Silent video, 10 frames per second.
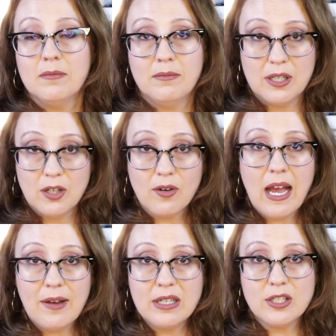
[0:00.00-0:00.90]
but you're
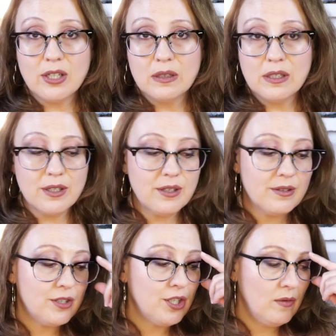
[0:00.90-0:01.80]
having to
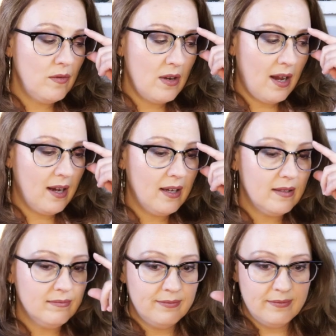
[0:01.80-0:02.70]
learn to not
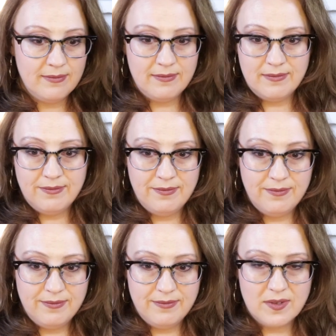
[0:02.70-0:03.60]

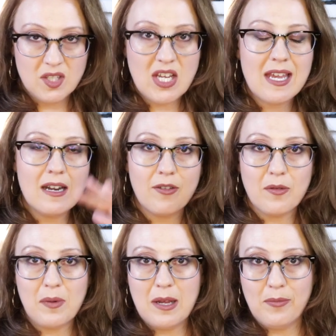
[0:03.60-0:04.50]
take in other
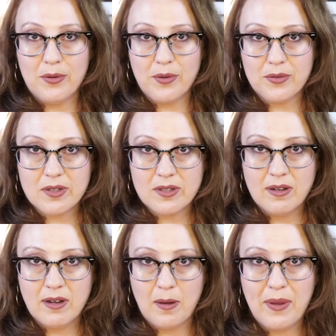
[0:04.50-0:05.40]
people's
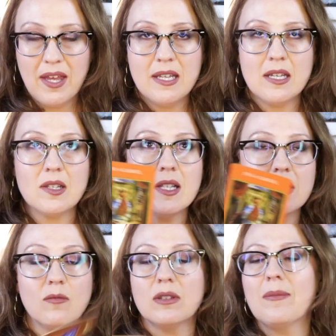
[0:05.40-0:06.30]

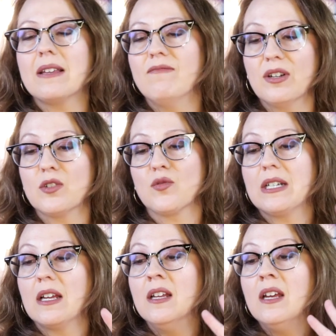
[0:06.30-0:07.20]
opinions. Let me finish
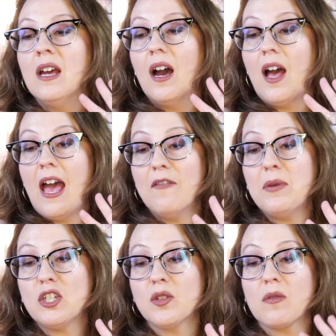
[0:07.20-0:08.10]
reading it. Have
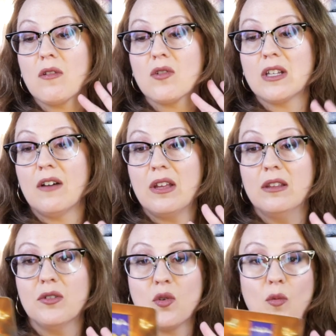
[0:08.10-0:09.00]
patience with yourself and
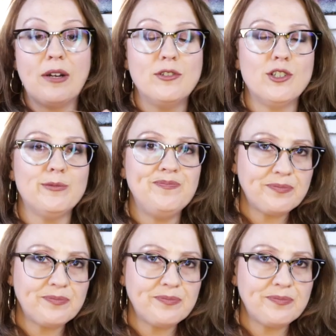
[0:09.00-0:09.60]
those around you.